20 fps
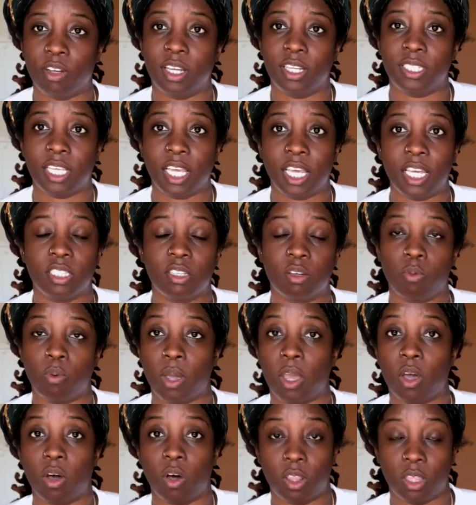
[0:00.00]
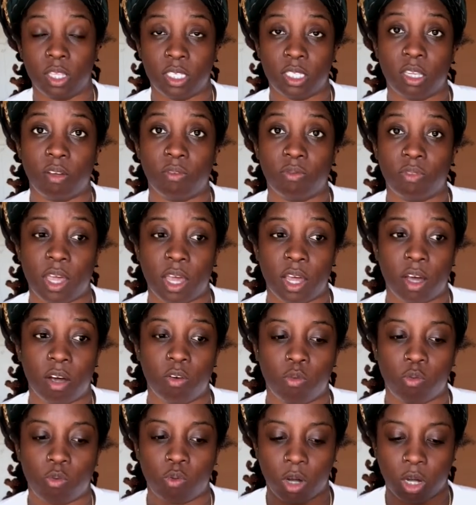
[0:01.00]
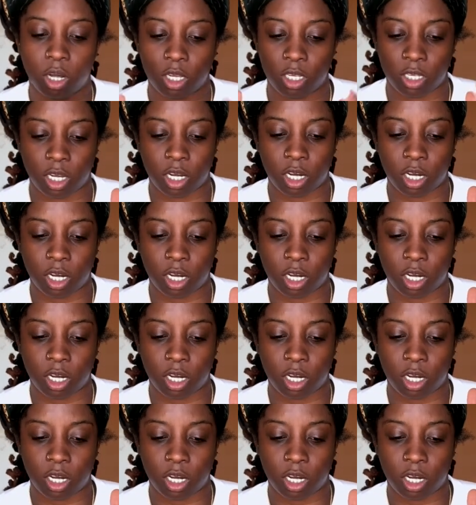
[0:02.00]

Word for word: it takes away all the stuff that a, a,